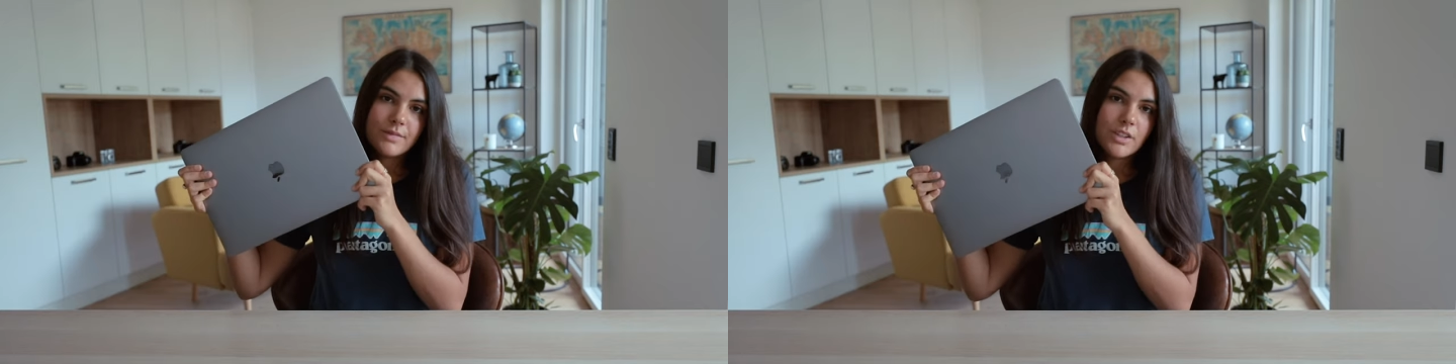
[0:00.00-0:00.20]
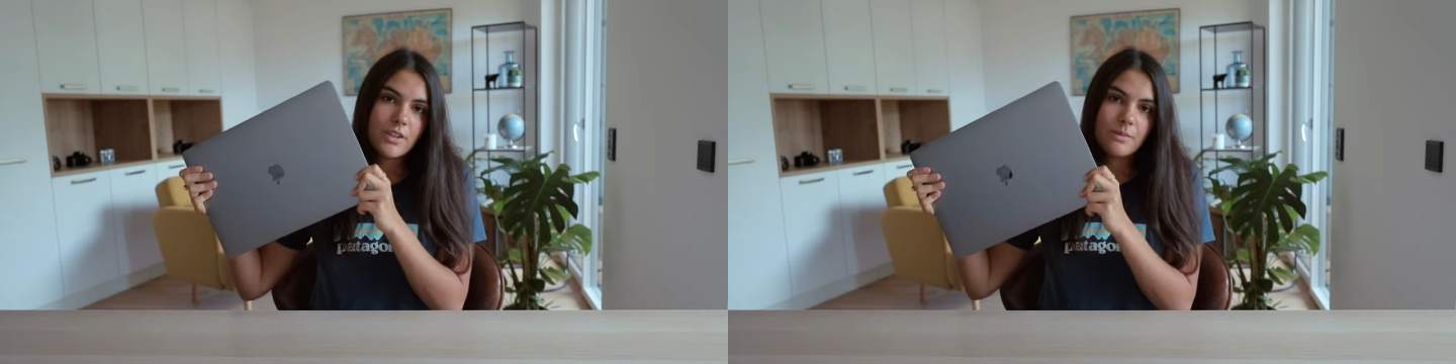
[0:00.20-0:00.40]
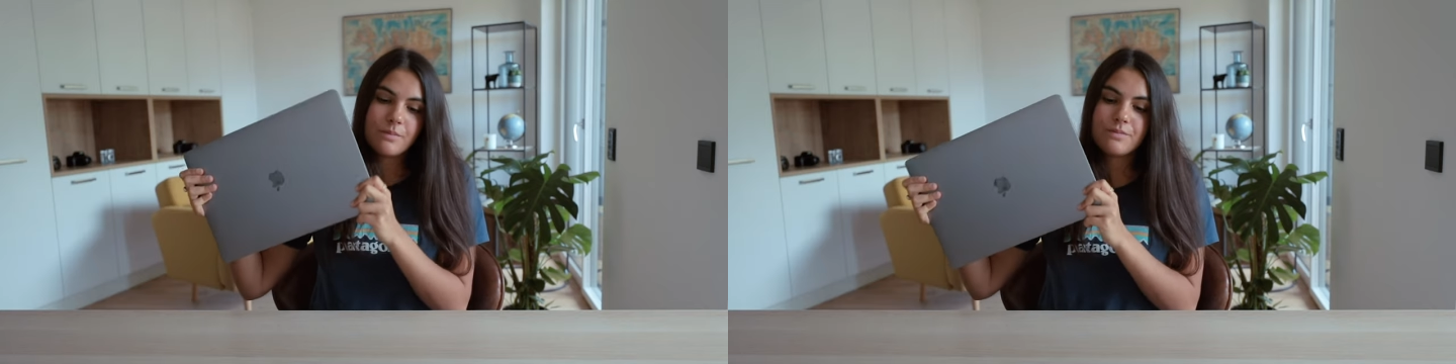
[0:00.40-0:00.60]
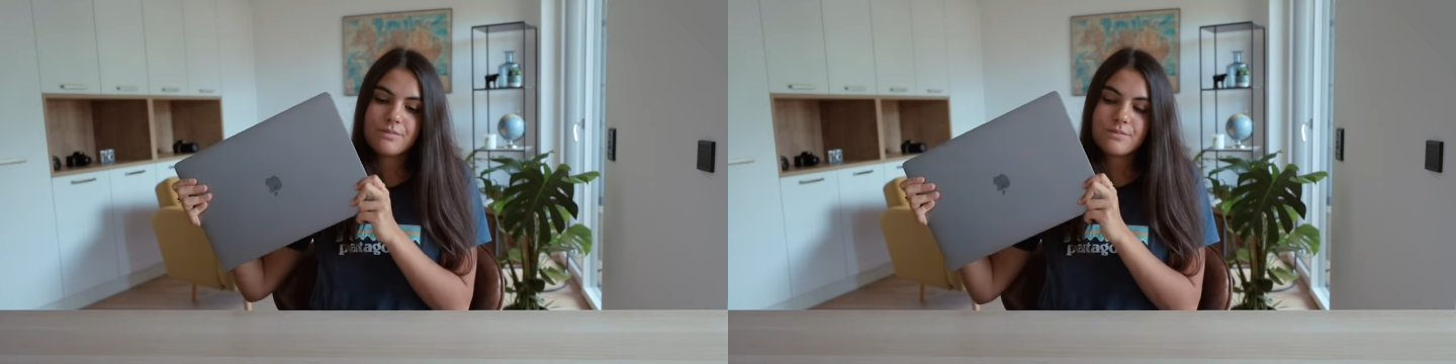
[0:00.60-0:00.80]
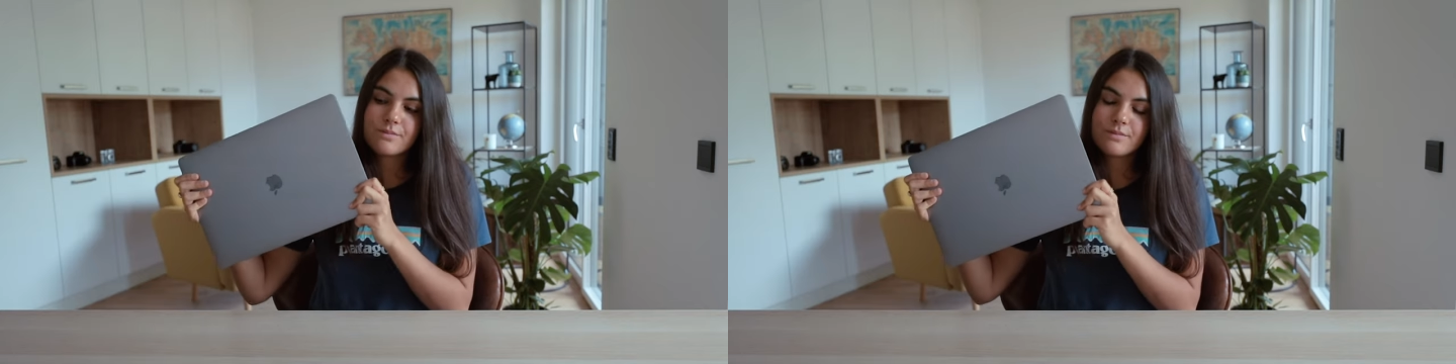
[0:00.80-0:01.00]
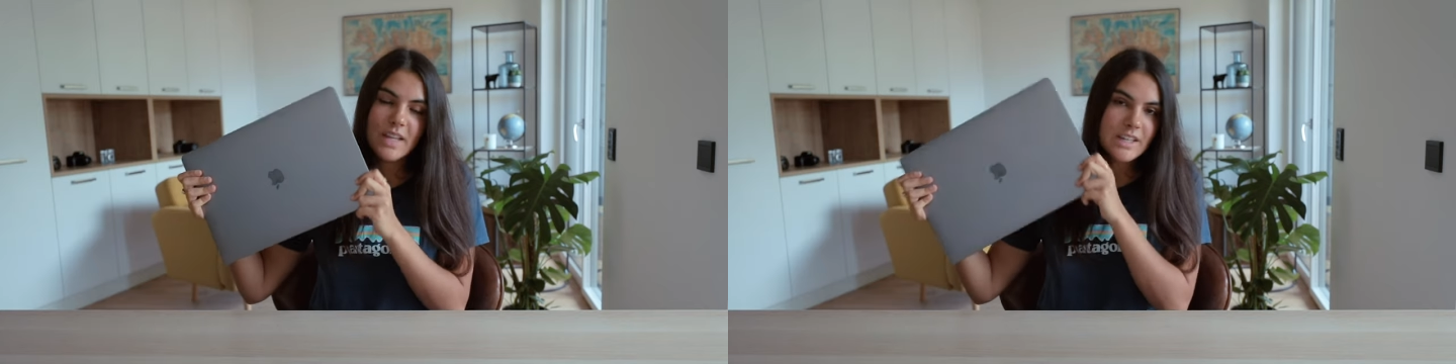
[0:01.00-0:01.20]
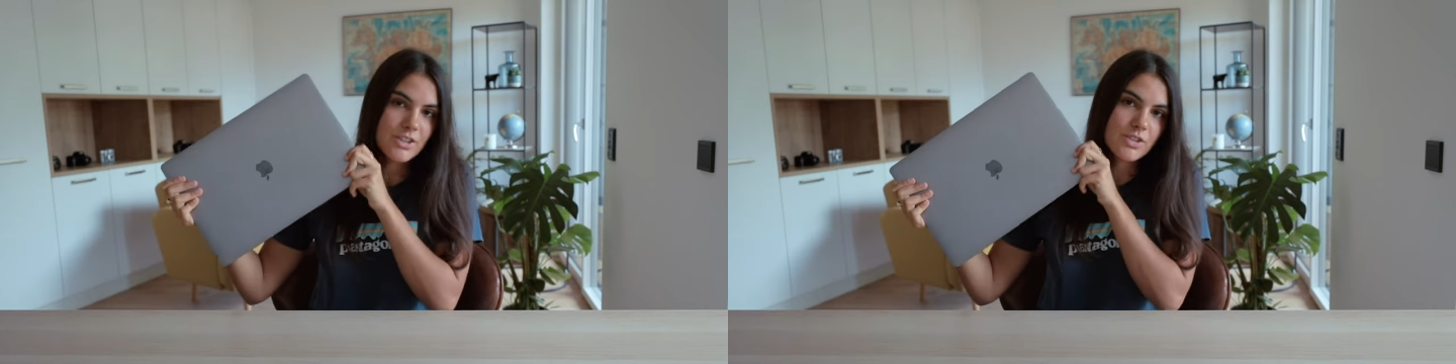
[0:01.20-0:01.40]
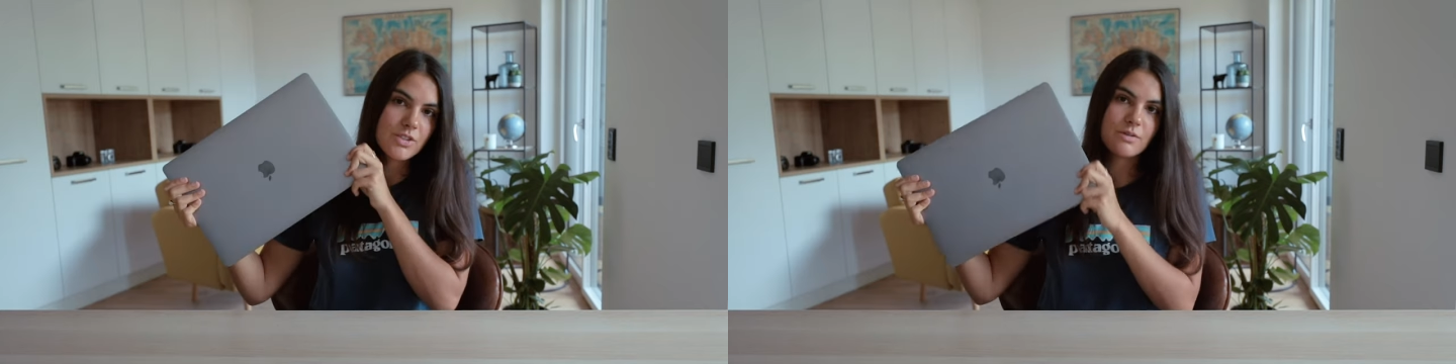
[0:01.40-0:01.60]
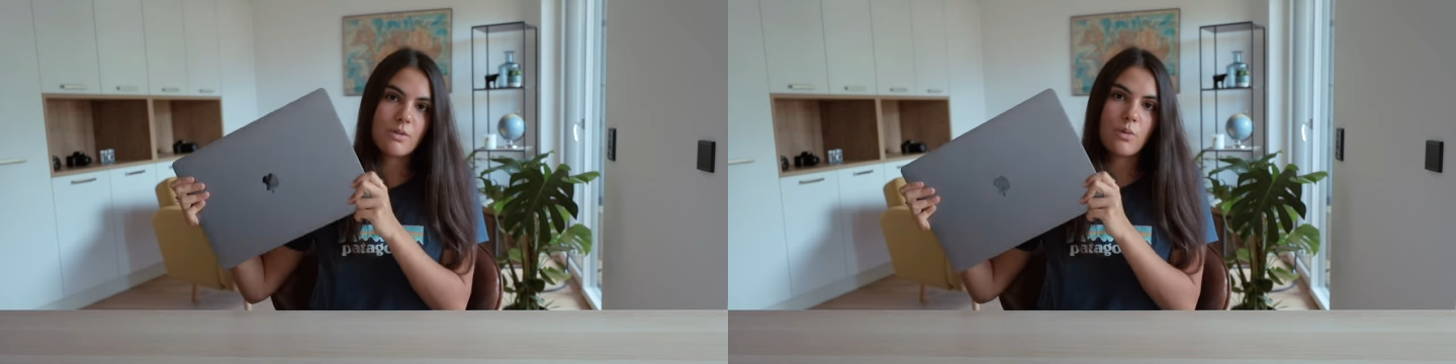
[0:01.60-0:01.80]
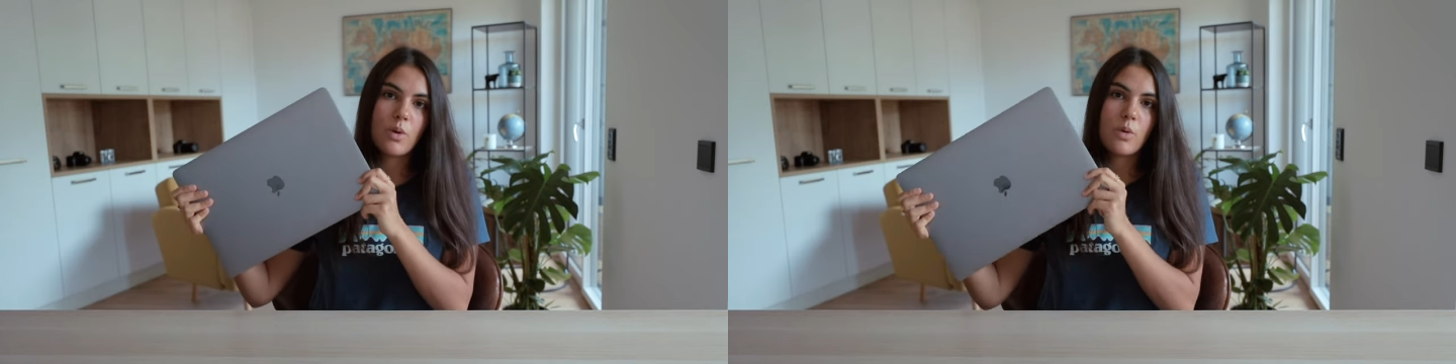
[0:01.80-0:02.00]
you know, that's just
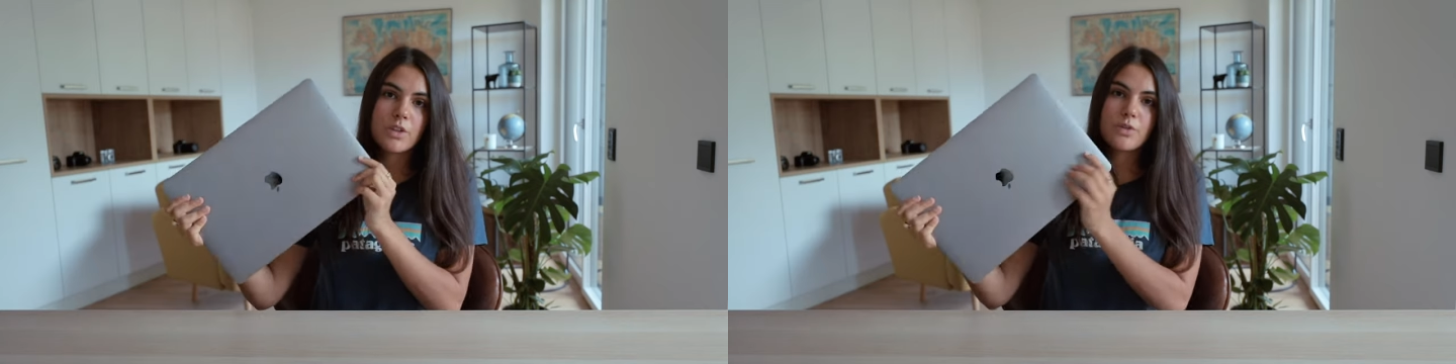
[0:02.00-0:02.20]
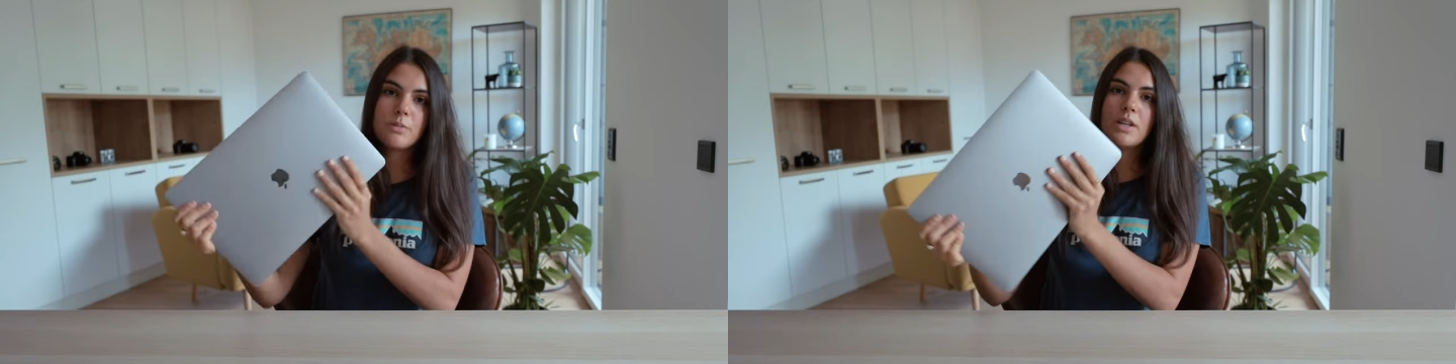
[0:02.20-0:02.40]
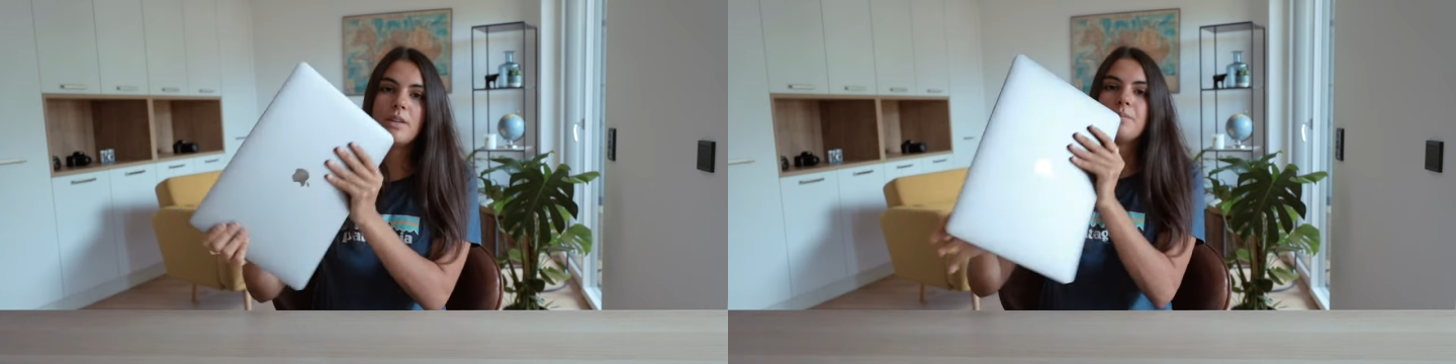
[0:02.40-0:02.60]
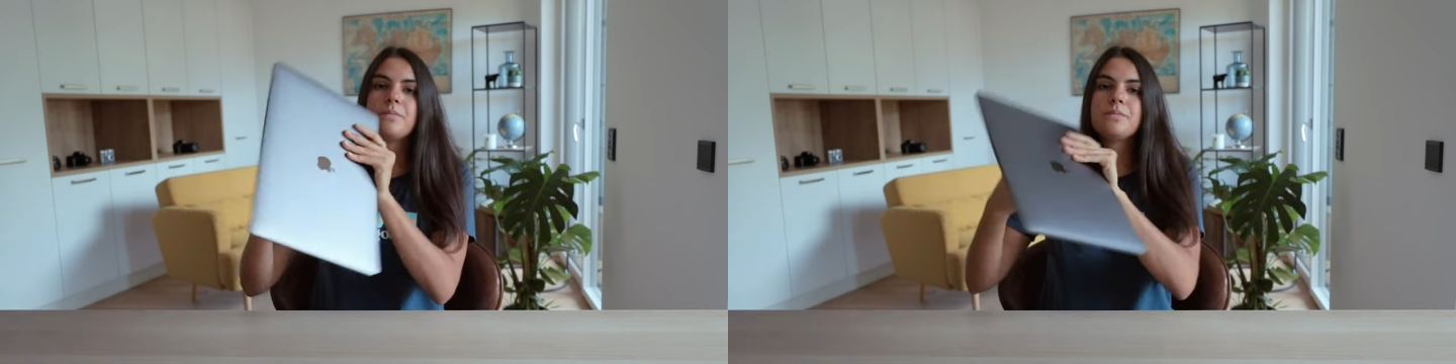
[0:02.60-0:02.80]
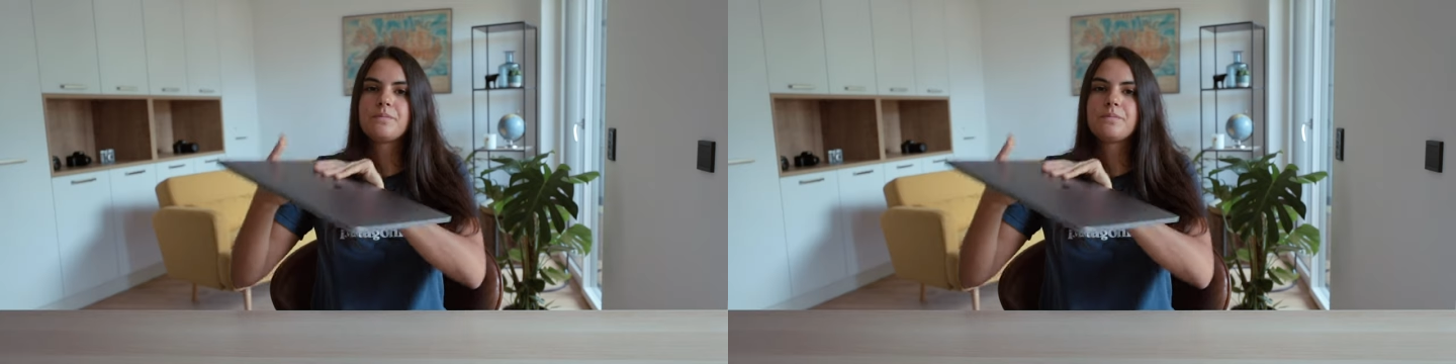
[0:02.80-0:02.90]
what works for me.